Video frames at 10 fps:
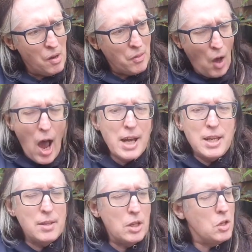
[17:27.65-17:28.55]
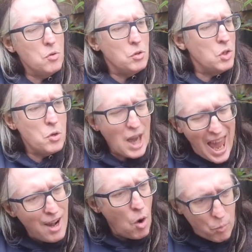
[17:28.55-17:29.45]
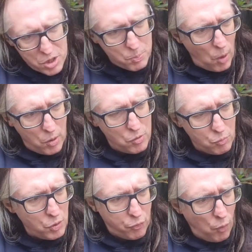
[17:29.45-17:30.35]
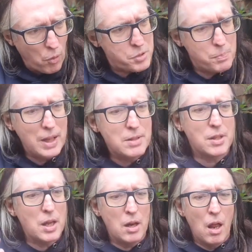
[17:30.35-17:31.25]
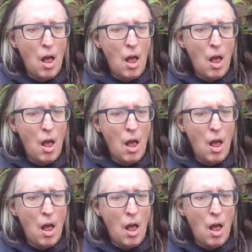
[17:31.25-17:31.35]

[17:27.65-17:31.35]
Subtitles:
The idea that you cannot respond with force means that